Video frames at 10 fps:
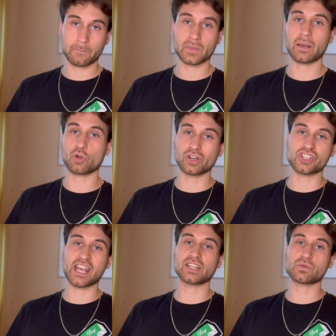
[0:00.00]
I'm gonna
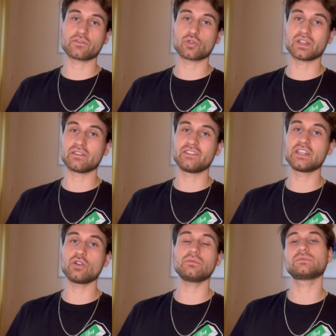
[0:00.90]
share this with you in the
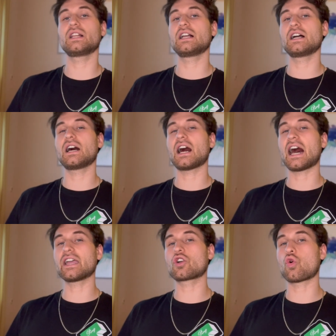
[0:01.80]
video. I
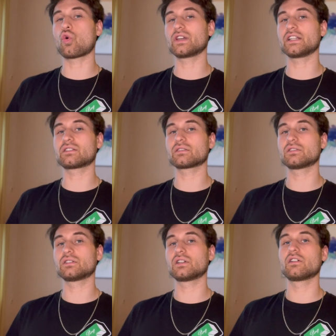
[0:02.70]
call it
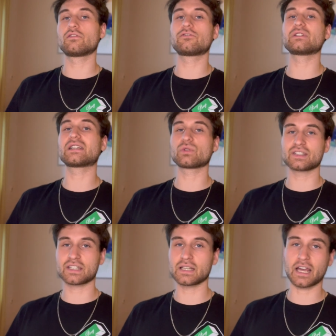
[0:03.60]

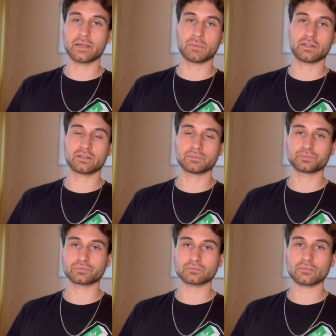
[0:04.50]
frequency alignment.
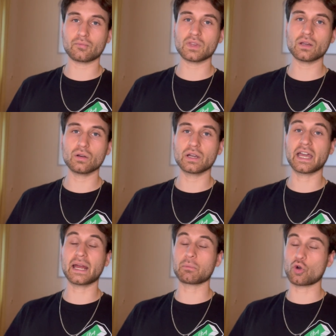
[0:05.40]
And
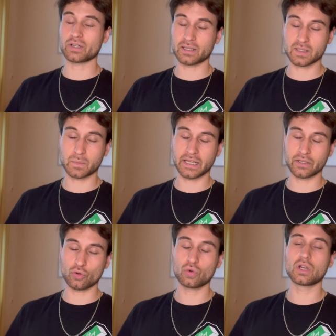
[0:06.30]
I'm gonna explain
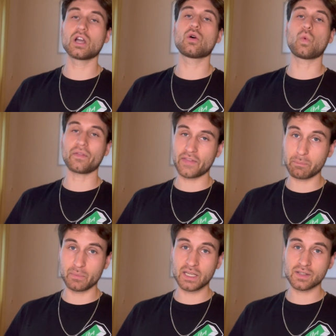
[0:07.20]
you what that
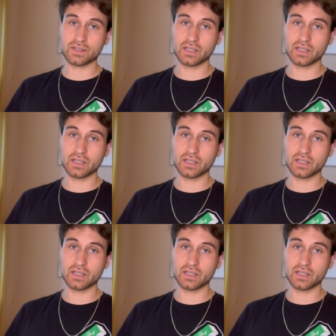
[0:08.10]
means,